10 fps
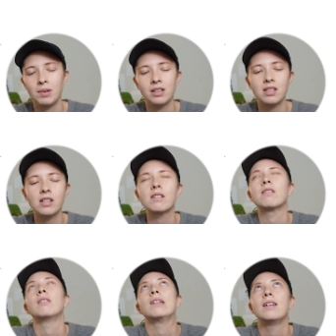I mean, this
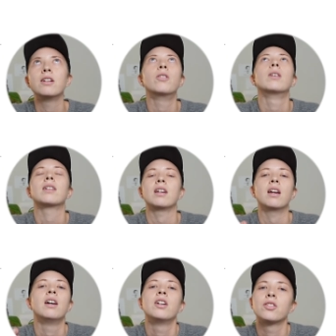is
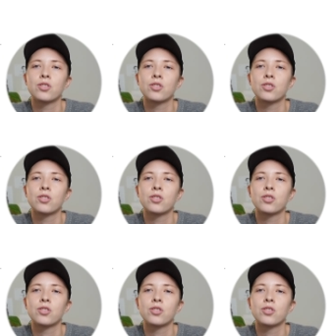literally